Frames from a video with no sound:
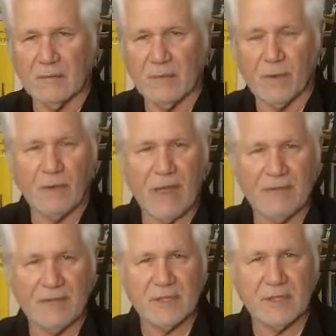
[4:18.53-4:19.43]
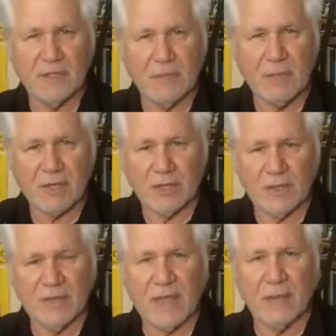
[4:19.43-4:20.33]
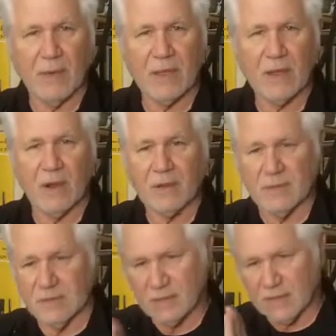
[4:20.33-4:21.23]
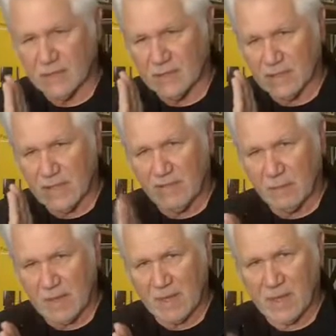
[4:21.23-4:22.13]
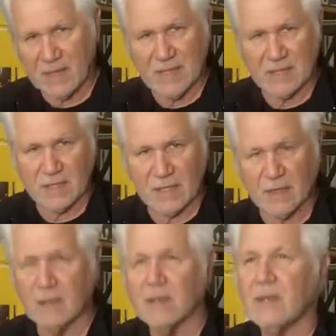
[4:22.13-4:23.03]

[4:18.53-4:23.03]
photographs to make sure that that gray card is giving me a dead center